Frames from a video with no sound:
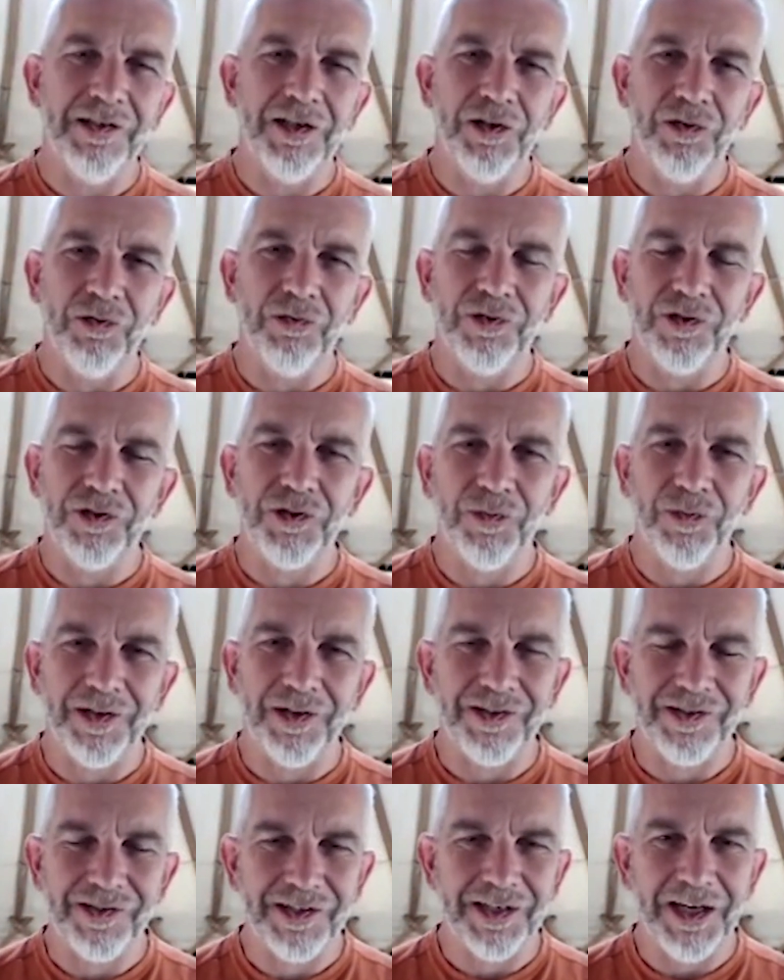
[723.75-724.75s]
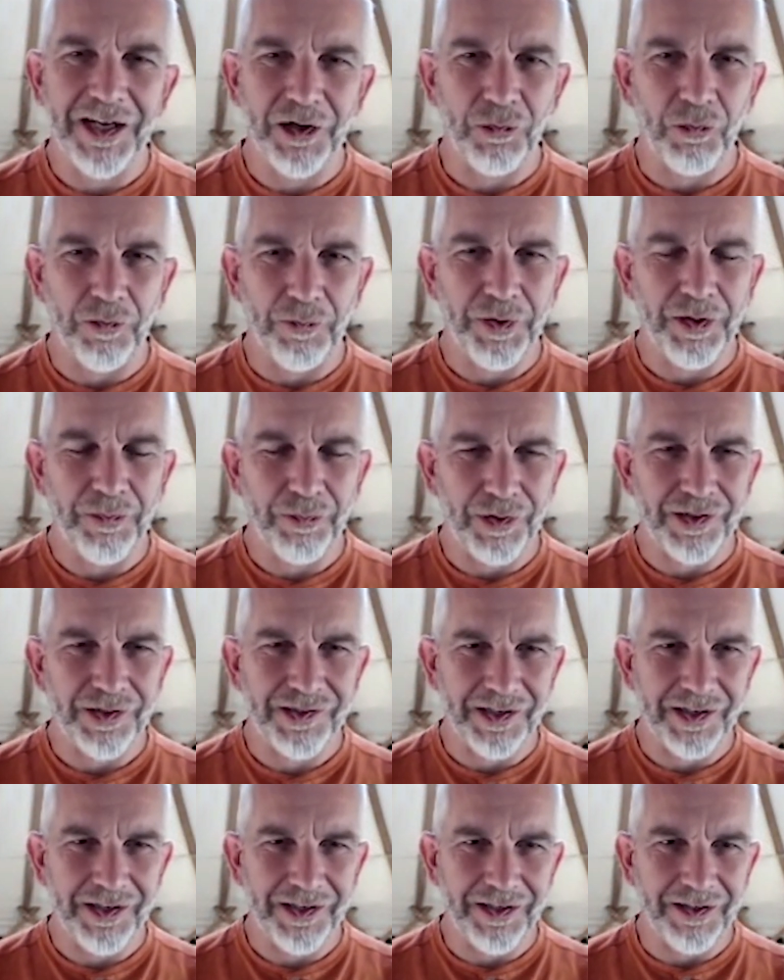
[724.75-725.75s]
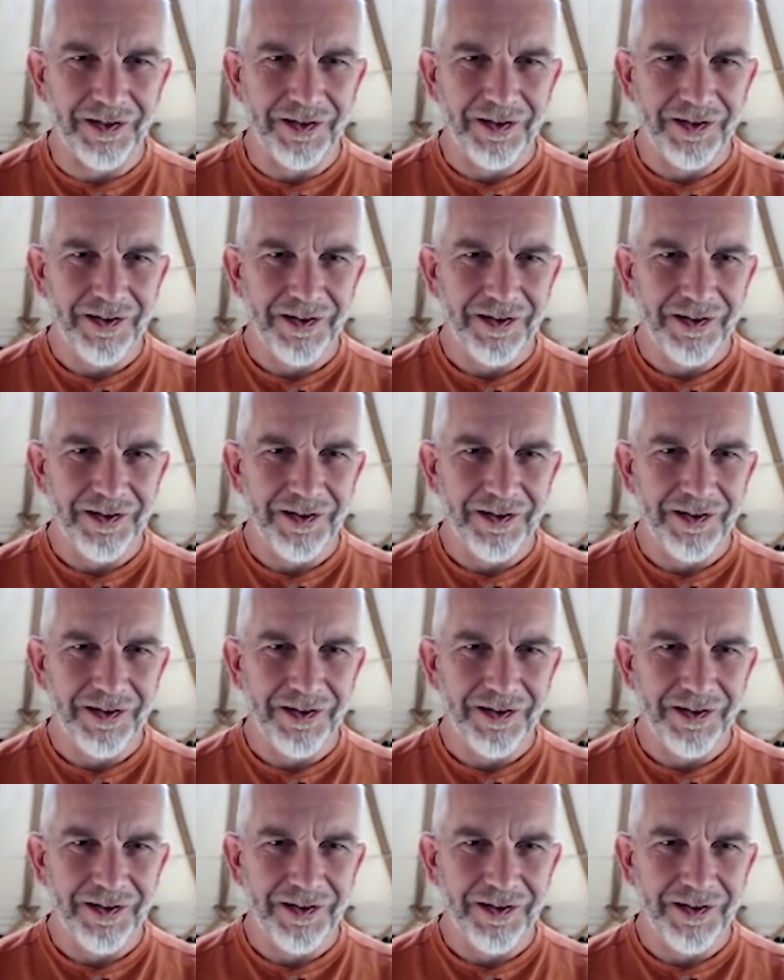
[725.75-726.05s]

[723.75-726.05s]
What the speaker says: in order to understand what people are saying,